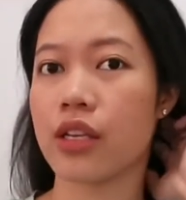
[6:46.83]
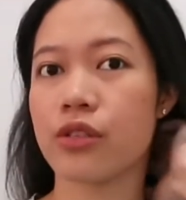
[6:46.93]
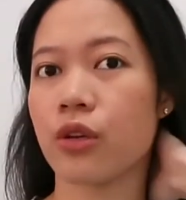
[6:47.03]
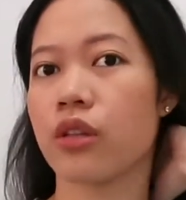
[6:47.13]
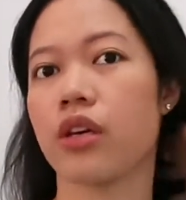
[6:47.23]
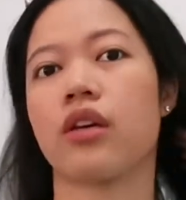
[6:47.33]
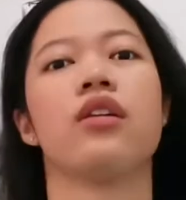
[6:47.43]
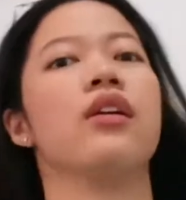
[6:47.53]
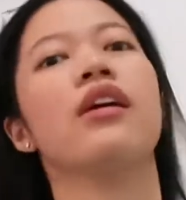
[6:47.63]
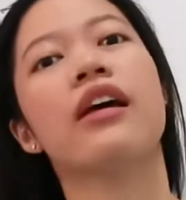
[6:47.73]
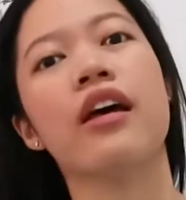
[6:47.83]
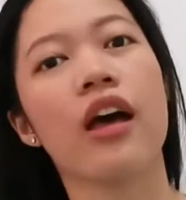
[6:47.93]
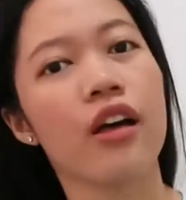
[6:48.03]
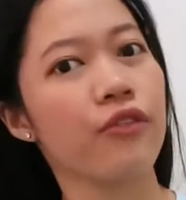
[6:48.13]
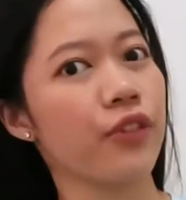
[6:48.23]
insert the
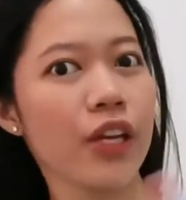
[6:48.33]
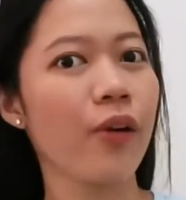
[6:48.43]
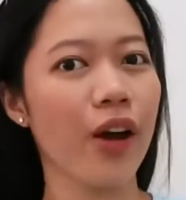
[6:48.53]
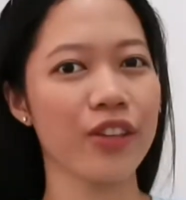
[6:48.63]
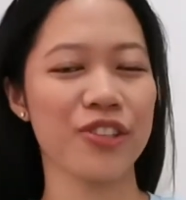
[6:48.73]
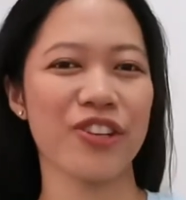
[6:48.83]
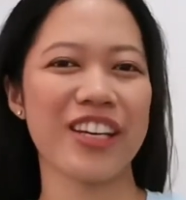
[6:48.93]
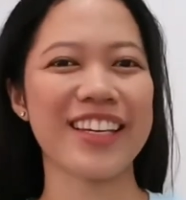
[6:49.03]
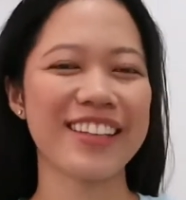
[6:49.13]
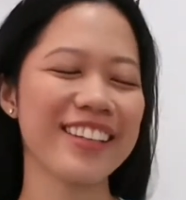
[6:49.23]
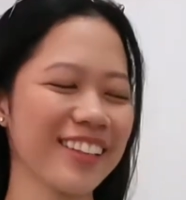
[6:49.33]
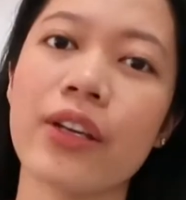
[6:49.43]
video on the screen.